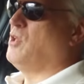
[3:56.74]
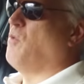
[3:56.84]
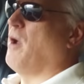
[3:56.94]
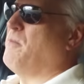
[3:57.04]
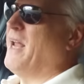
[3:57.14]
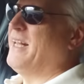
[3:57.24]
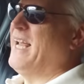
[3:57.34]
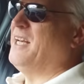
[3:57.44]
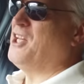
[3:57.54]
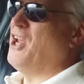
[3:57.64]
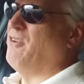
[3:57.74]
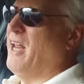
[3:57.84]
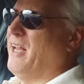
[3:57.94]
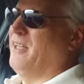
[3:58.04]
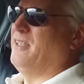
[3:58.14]
You won't be able to get in the
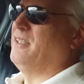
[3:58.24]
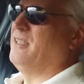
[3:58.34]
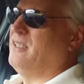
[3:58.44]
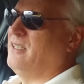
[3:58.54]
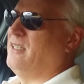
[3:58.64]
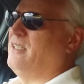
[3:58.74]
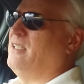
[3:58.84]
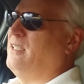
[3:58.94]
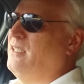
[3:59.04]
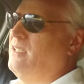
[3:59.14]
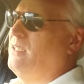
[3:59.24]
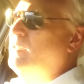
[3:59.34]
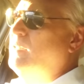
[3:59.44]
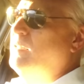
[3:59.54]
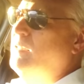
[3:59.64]
unit? No, they won't be
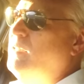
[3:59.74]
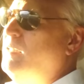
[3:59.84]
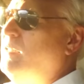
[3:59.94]
able to get us